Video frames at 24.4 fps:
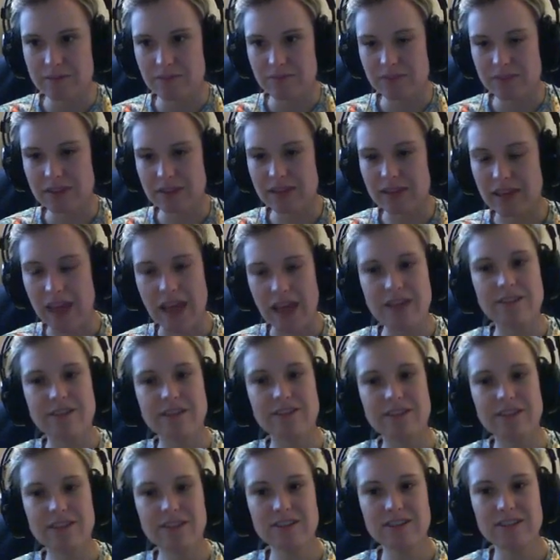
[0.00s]

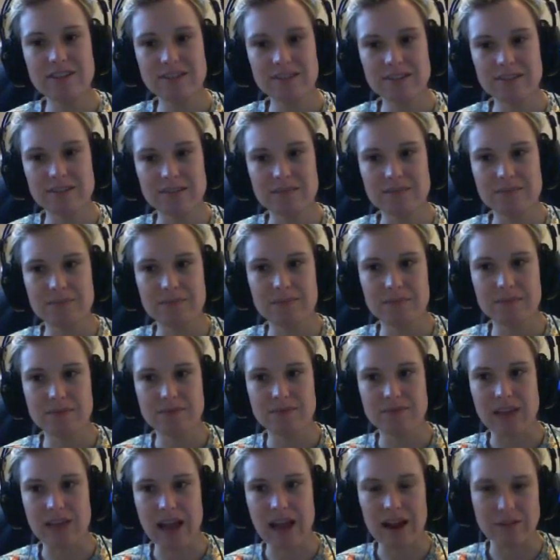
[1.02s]
cases
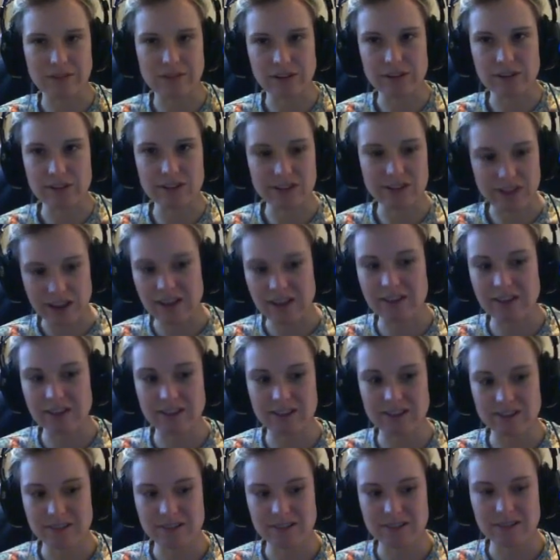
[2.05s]
that have, like,
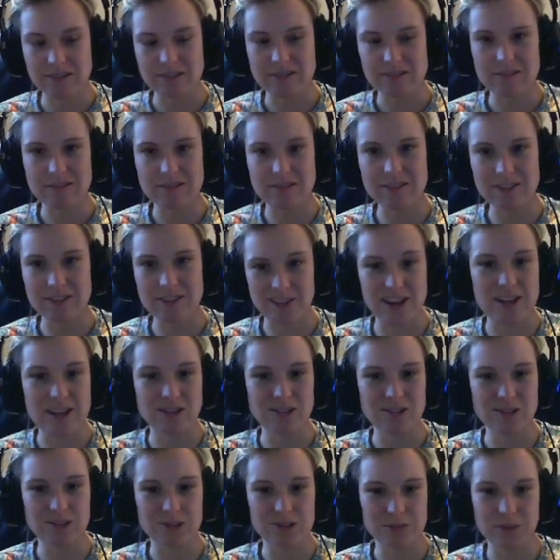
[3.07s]
6
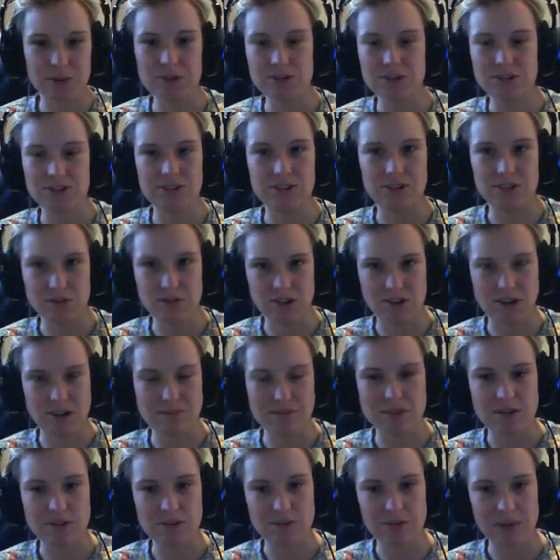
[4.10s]
sealed boxes of
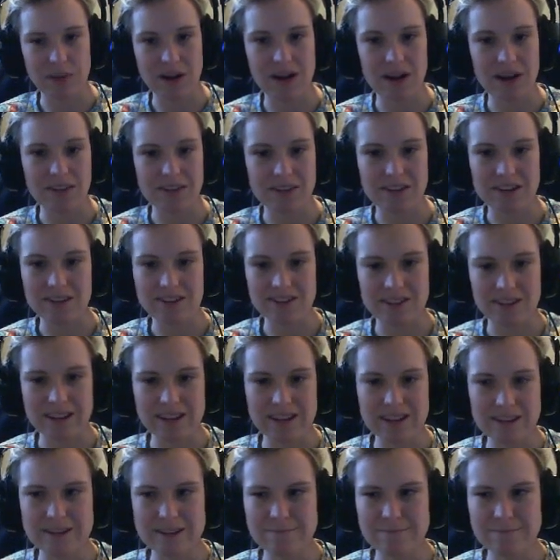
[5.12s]
Champions Path, and it's like,